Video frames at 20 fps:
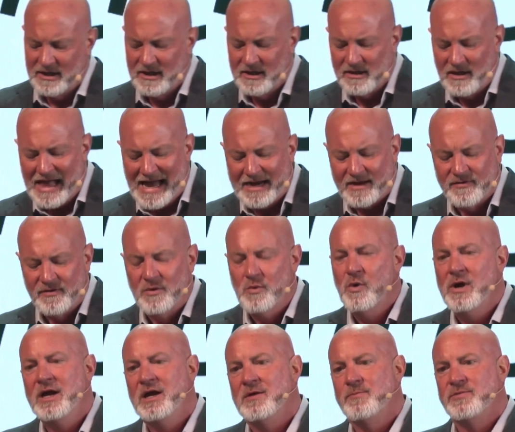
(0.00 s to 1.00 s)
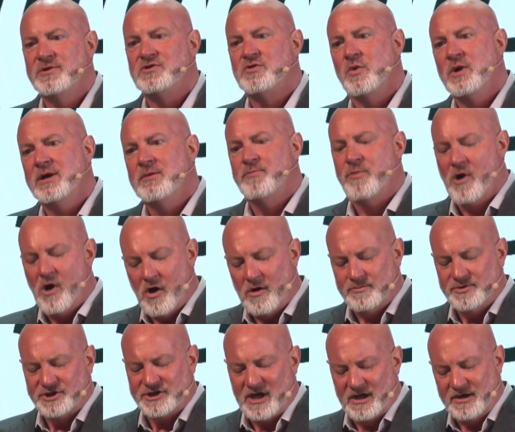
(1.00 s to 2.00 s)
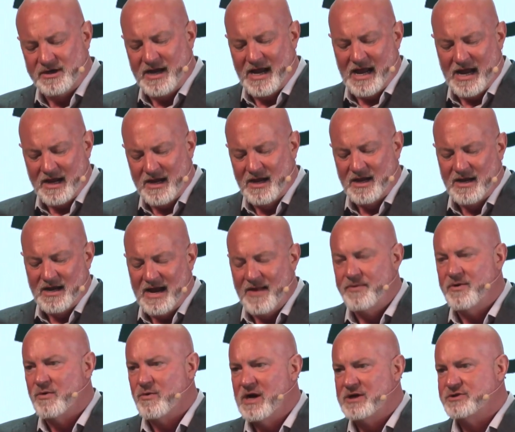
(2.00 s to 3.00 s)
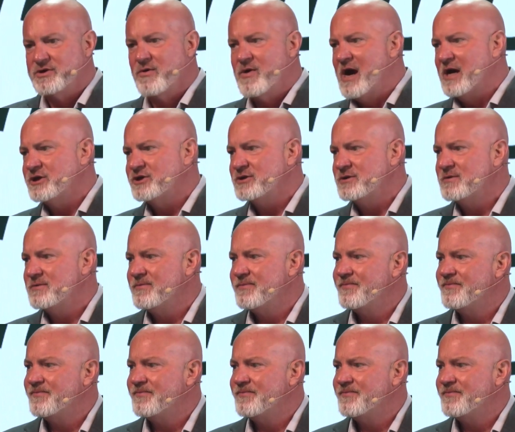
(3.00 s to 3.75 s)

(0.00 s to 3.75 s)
like the week between Palm Sunday and the resurrection.